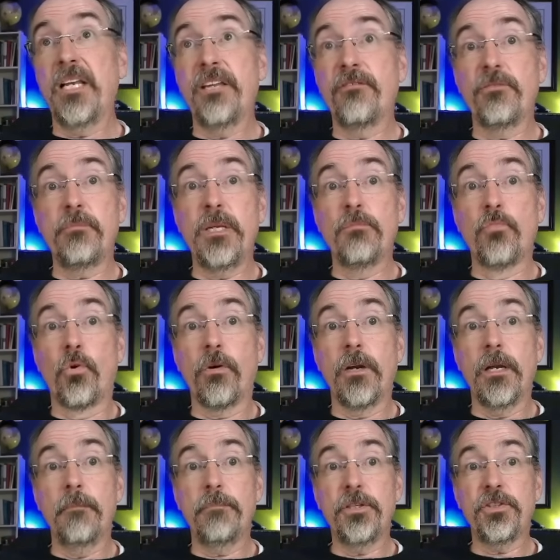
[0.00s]
even be more
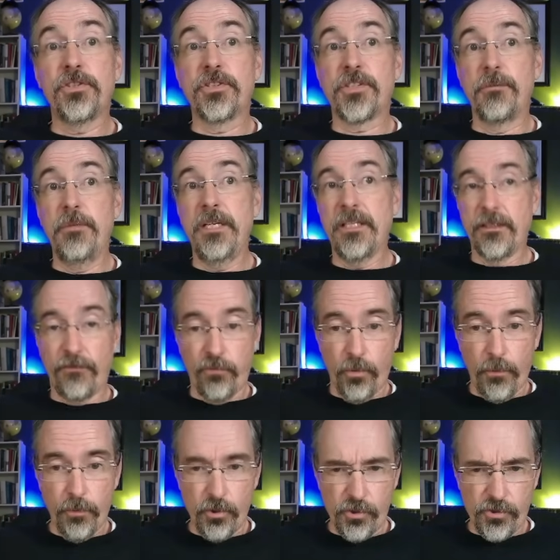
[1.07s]
ambitious to mean the
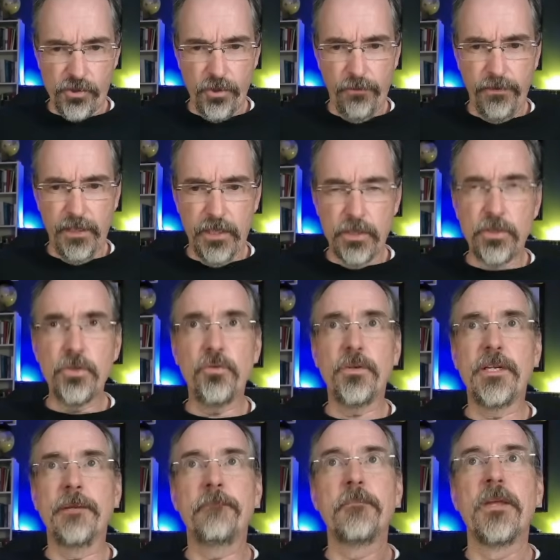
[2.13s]
former Soviet
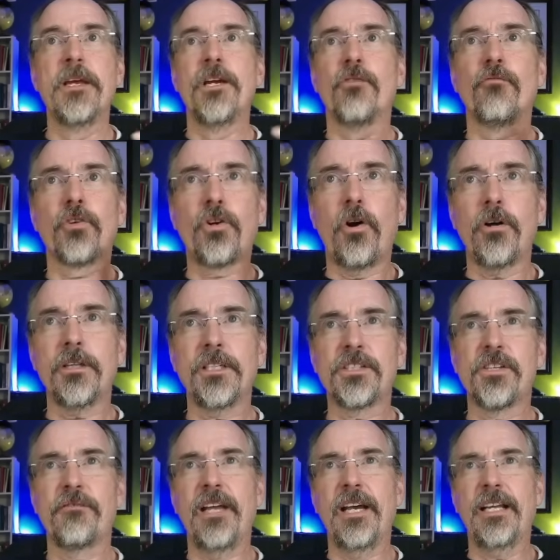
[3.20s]
Union.
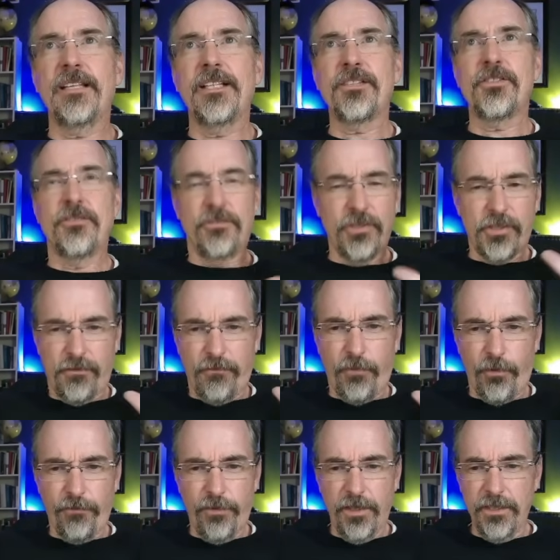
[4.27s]
Regardless of that, let's just
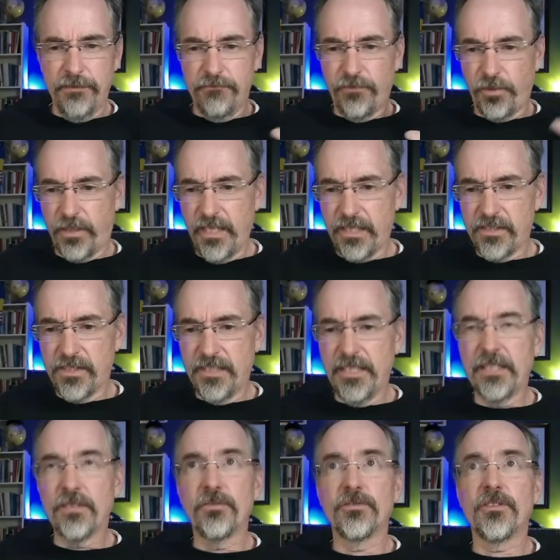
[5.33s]
for fun, for kicks and
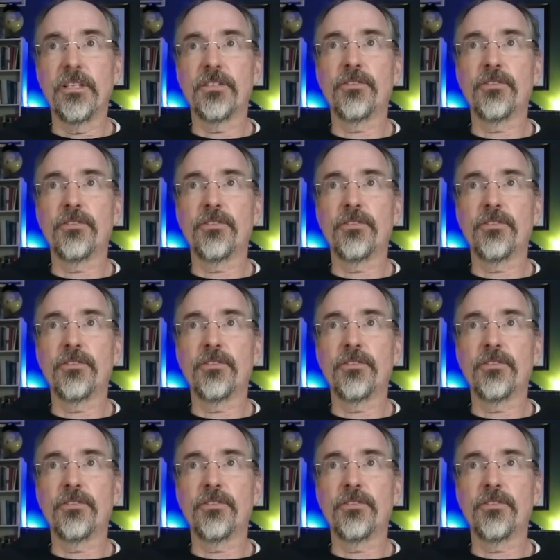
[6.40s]
giggles, let's